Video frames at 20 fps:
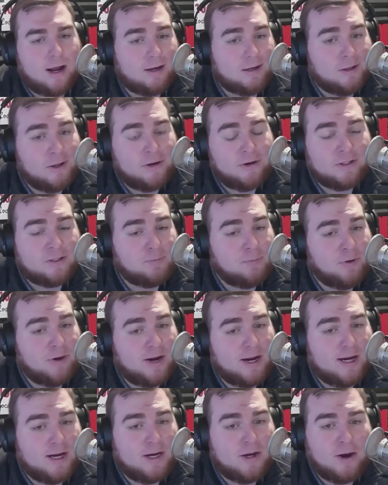Clear
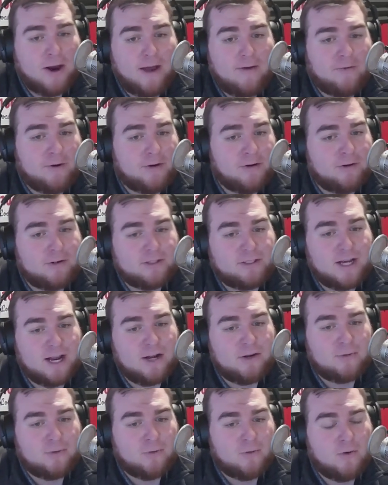Spring you have on your
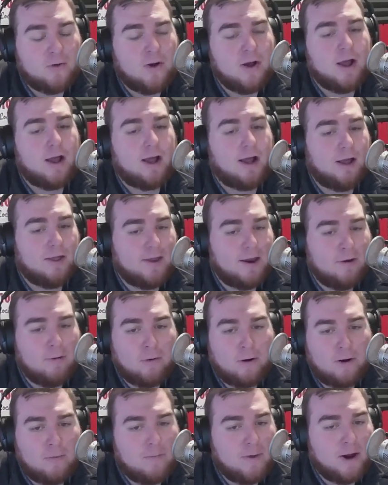schedule. They
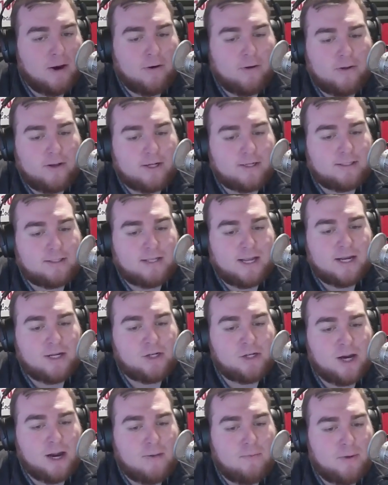were a Maryland state
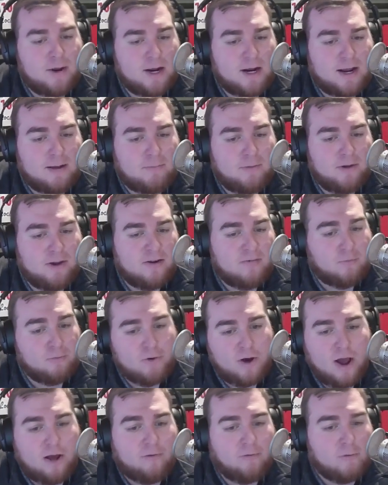champion, I believe.
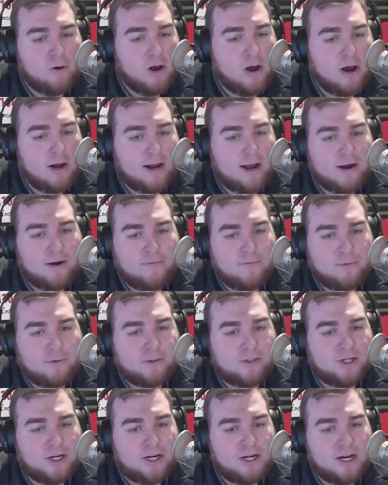Broad Run out of
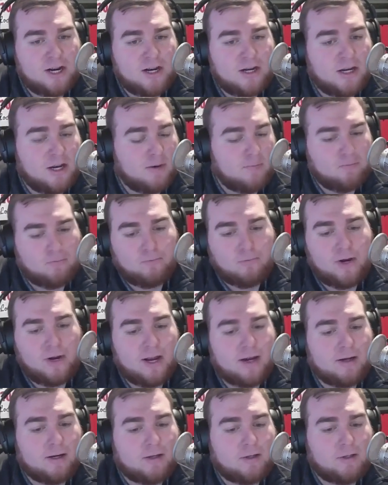Virginia. You
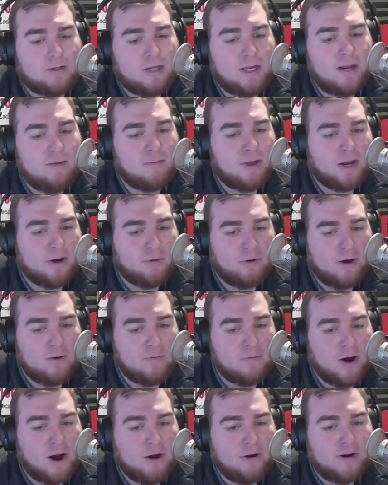get a team like
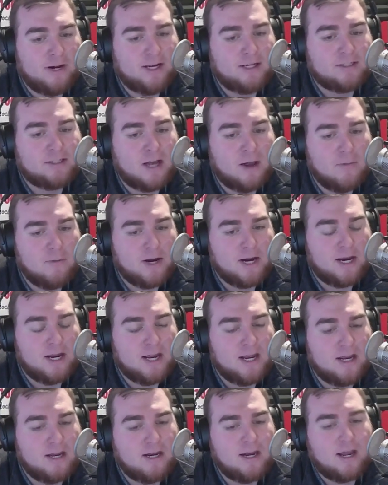Greenbrier East coming
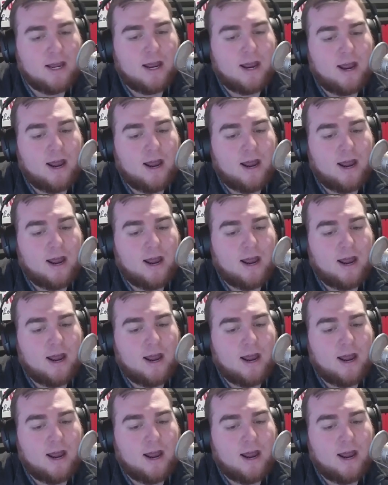in.